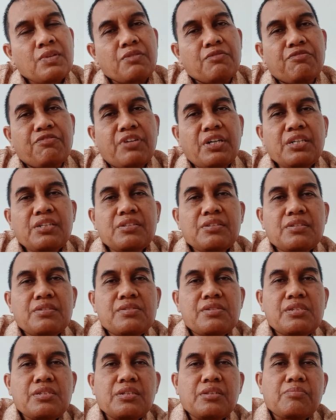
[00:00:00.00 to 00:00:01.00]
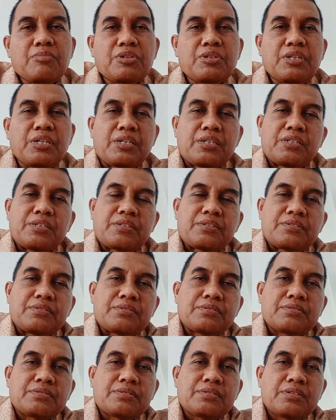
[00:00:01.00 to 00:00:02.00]
Financial modeling
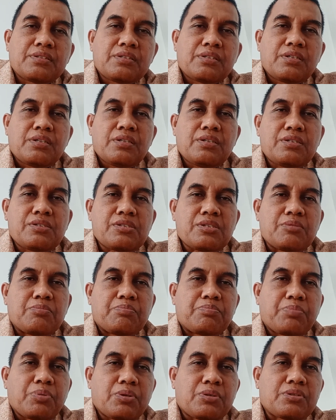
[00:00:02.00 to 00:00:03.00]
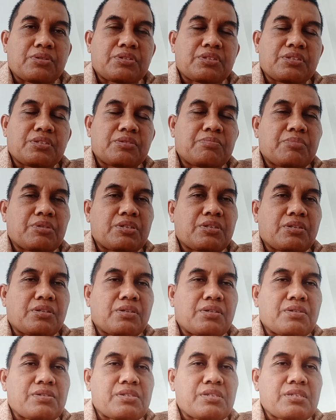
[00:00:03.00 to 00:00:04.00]
is important
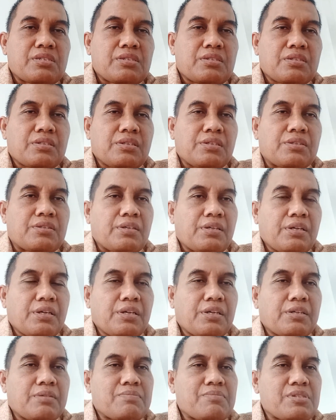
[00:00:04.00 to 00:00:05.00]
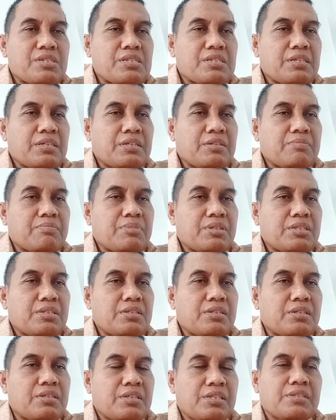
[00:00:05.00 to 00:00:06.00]
because it helps
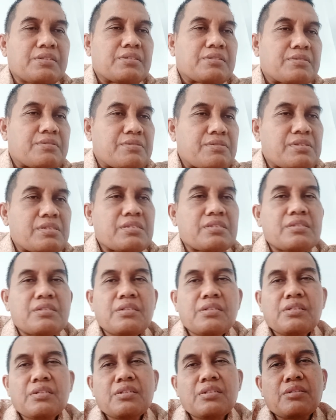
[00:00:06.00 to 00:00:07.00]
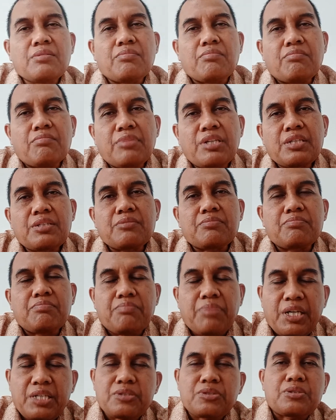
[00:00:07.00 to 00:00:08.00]
company leaders
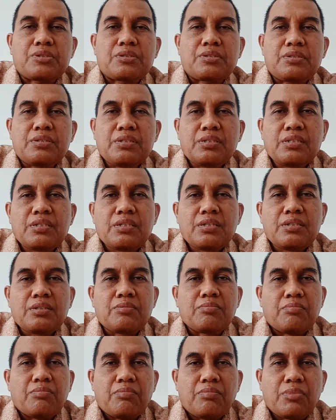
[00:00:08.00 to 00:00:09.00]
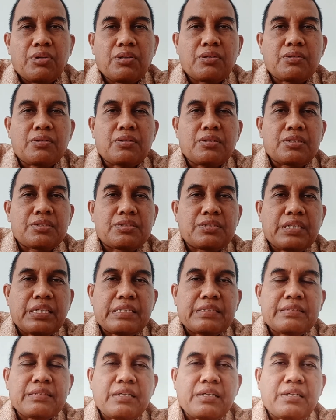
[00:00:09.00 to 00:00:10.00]
make better, more
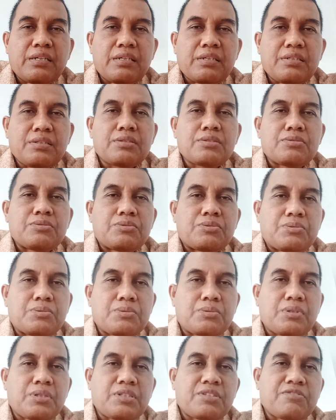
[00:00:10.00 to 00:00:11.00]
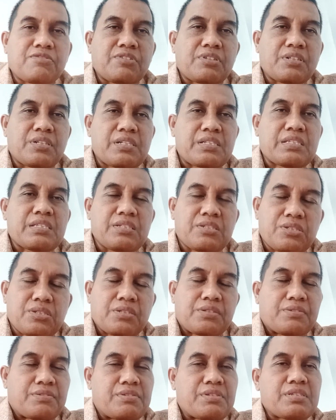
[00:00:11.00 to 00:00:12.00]
data driven
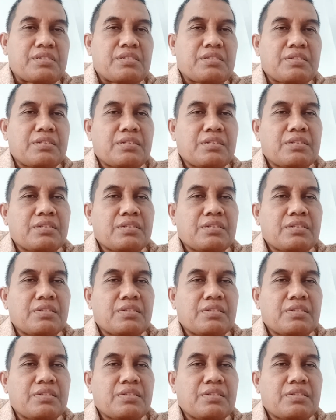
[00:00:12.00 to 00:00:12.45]
decisions.